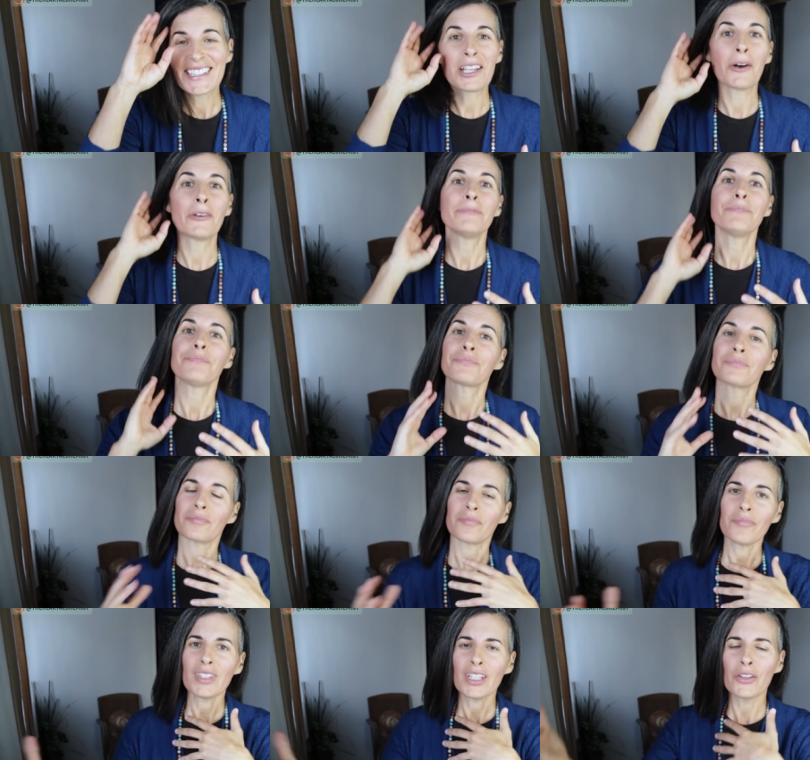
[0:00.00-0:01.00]
and so,
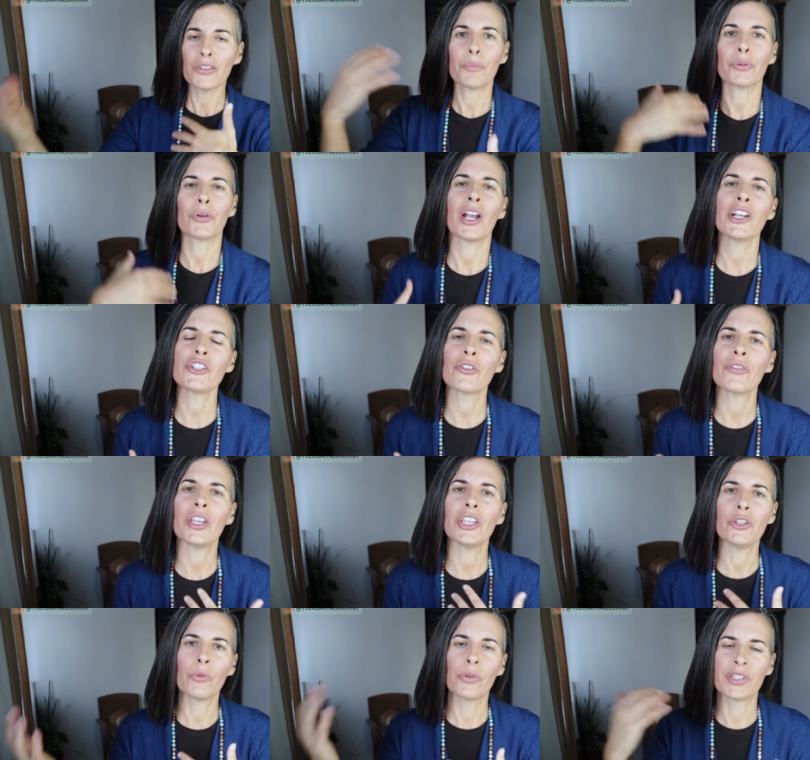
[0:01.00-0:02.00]
the pressure
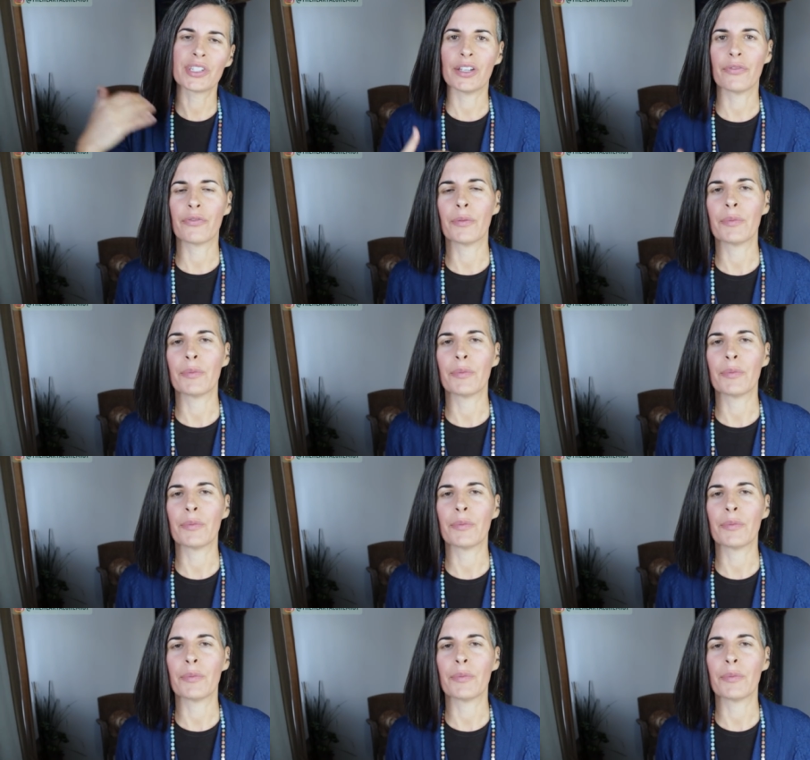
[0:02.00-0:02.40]
that you receive